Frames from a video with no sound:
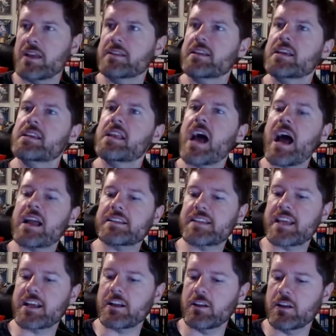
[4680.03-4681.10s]
Did not
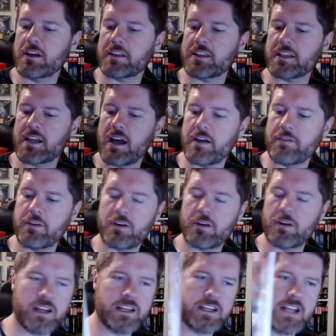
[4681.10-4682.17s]
take a look at the cover
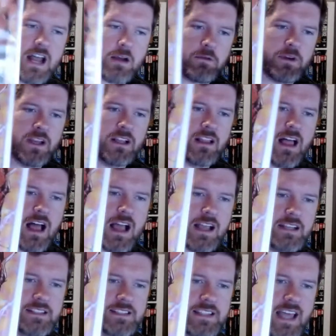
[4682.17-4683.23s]
and did not
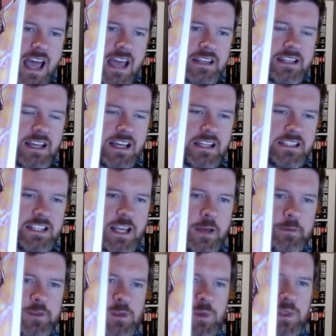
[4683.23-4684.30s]
realize that
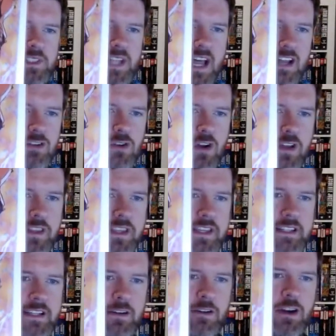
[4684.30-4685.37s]
Timms was not drawing the
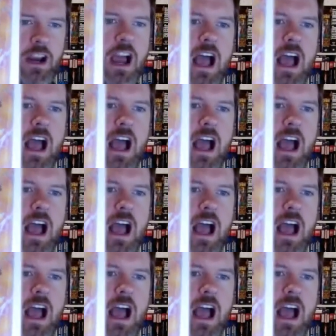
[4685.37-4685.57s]
interior.